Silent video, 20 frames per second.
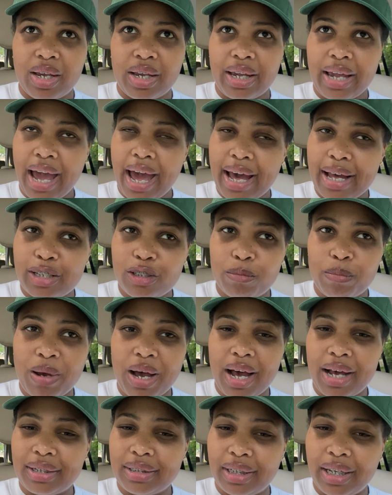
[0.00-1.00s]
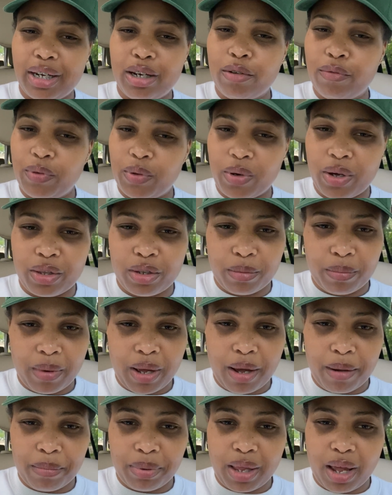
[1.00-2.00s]
Castbox, and a few other
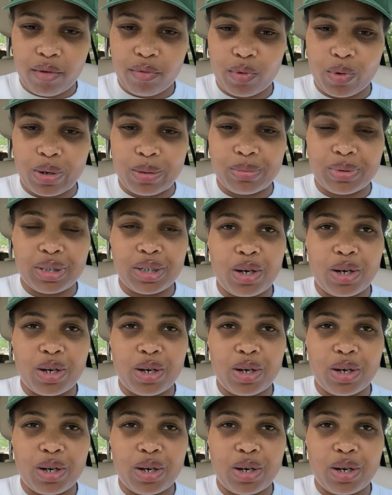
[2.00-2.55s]
um, platforms.